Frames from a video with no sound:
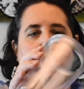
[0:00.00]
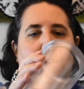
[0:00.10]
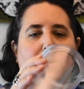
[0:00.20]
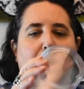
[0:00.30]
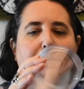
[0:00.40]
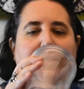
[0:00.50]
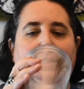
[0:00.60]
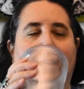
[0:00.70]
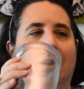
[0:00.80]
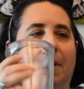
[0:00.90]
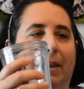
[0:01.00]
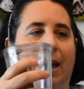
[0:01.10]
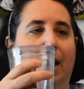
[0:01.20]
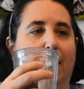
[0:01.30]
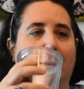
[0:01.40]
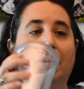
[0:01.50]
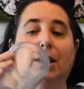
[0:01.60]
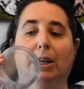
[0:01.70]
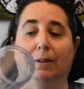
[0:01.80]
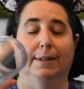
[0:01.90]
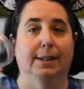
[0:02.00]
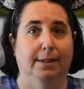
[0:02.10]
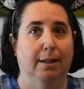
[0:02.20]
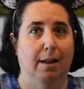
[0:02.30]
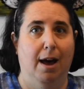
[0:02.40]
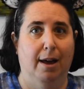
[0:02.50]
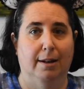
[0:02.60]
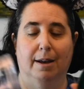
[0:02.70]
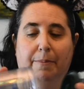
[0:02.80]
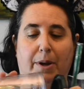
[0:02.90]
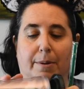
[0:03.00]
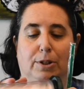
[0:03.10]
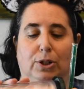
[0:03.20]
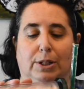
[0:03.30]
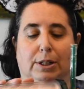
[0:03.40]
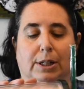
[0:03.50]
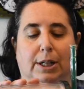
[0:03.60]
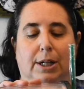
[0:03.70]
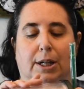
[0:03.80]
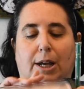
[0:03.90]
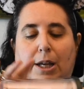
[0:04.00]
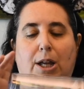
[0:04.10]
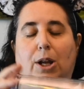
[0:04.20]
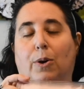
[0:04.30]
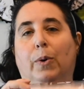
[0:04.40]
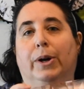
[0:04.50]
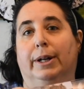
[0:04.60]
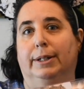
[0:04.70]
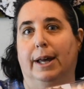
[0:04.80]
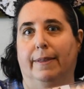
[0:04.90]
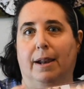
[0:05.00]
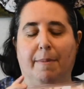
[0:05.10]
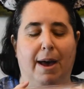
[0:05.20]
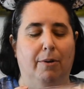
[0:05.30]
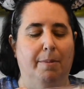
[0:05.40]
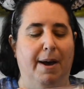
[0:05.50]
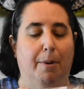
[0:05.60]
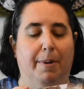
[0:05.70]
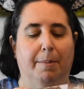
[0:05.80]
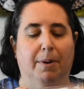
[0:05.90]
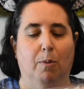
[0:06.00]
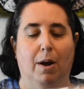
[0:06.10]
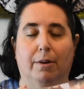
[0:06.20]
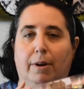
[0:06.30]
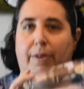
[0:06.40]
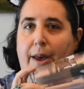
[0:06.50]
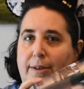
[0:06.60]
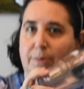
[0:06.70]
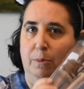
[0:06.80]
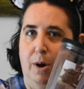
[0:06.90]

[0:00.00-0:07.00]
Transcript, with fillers: Oh, I'm excited about that. I'm going to use this a lot. I'm going to just, you know, not that I'm out and about, but I'm going to walk around the house with